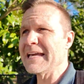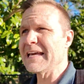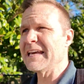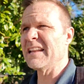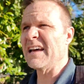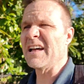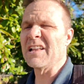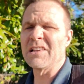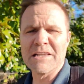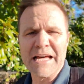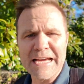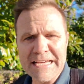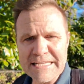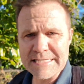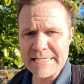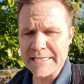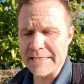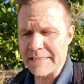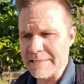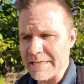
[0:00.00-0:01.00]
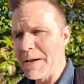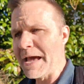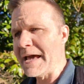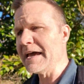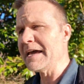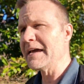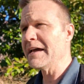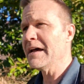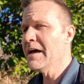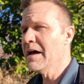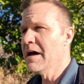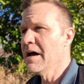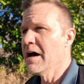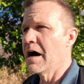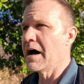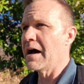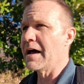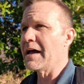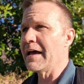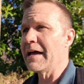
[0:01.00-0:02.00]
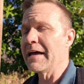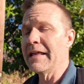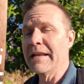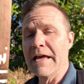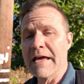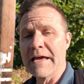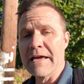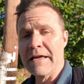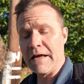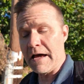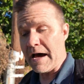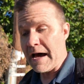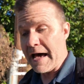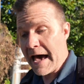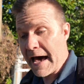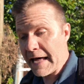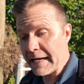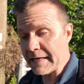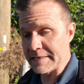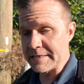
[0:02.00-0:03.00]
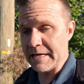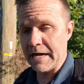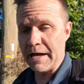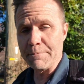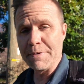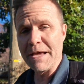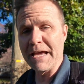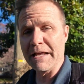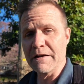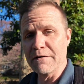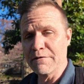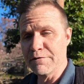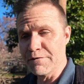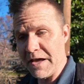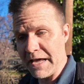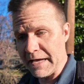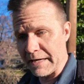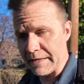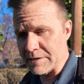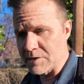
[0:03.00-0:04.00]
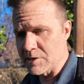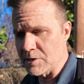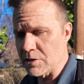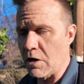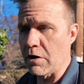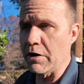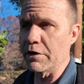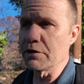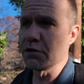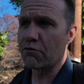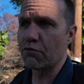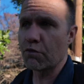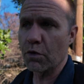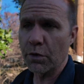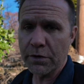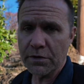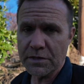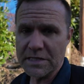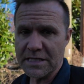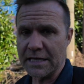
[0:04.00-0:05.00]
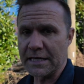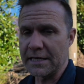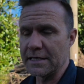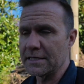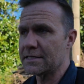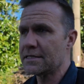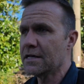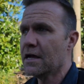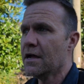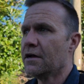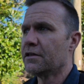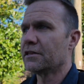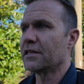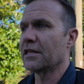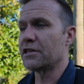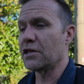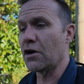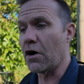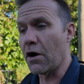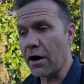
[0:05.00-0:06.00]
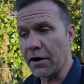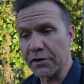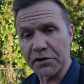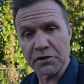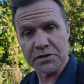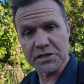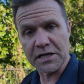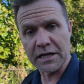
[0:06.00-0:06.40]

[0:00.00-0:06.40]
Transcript: it a license, pay in ahead of time, pay in advance on the royalties that the author's